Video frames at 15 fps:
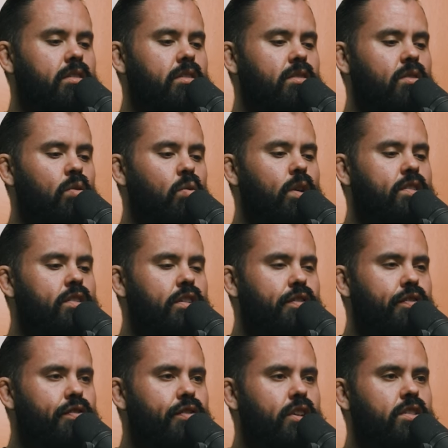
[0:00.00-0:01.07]
what's the
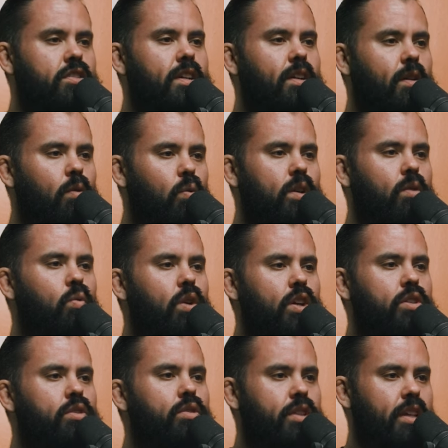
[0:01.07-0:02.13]
first what what do
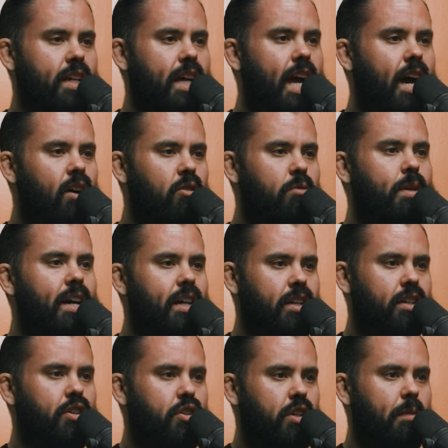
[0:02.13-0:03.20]
you think how am i going
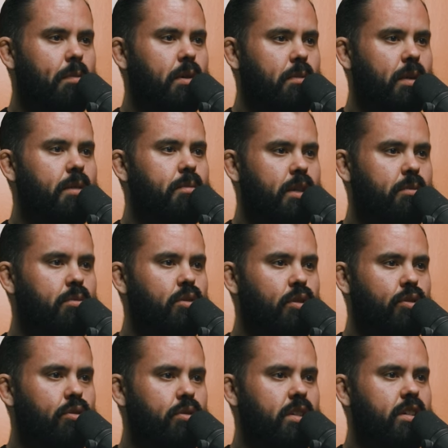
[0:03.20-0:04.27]
to shepherd my people
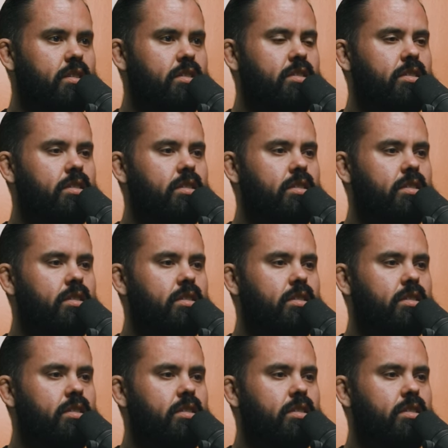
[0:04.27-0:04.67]
through this